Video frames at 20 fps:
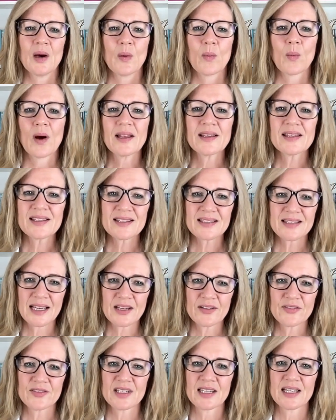Once
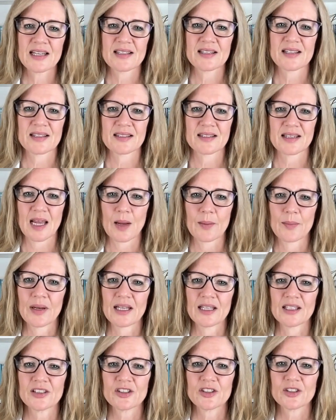safety is
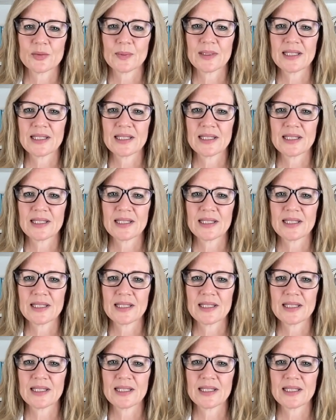established,